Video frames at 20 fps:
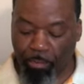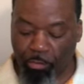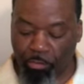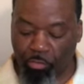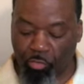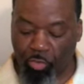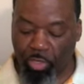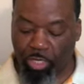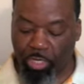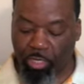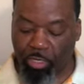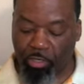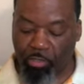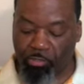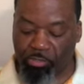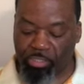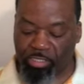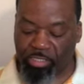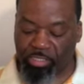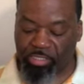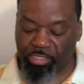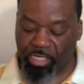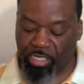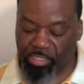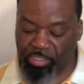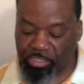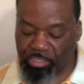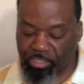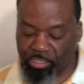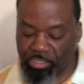The reading goes as
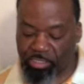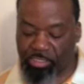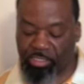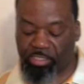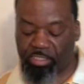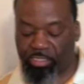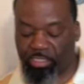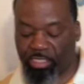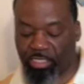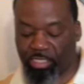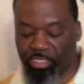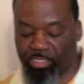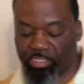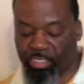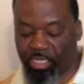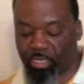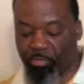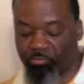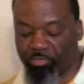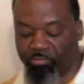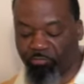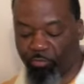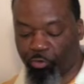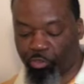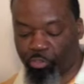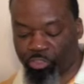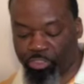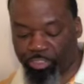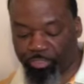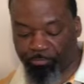such. This is a King James
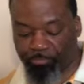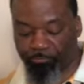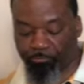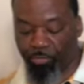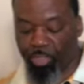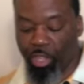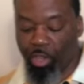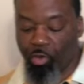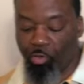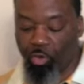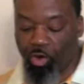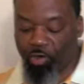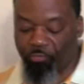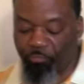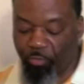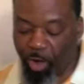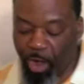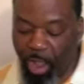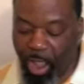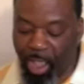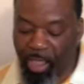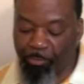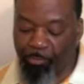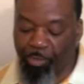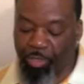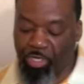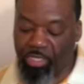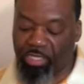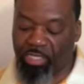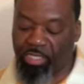Version. Wherefore I
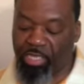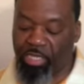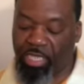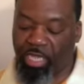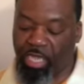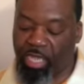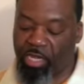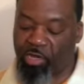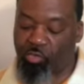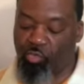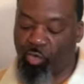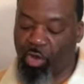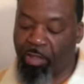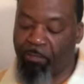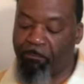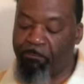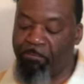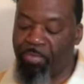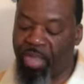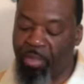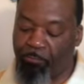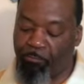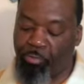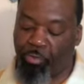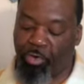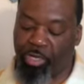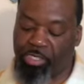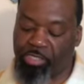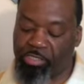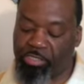put thee in
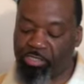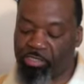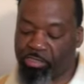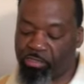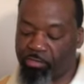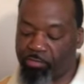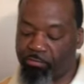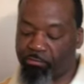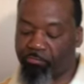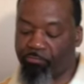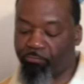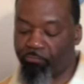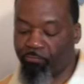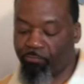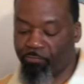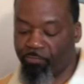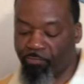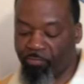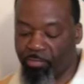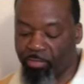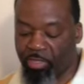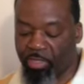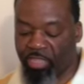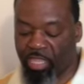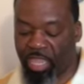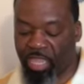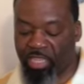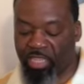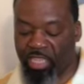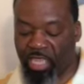remembrance
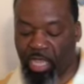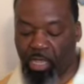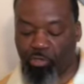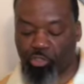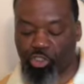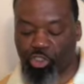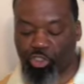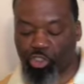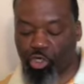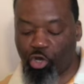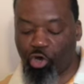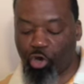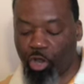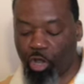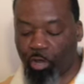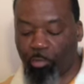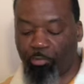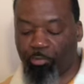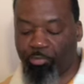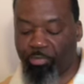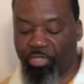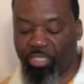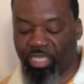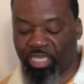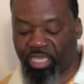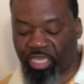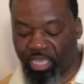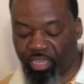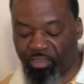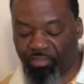that thou stir up the
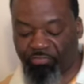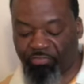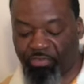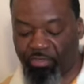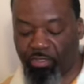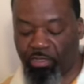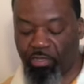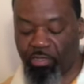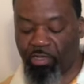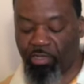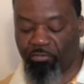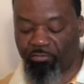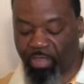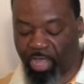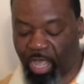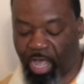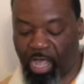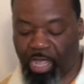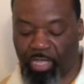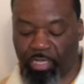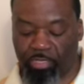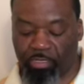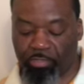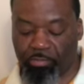gift of God,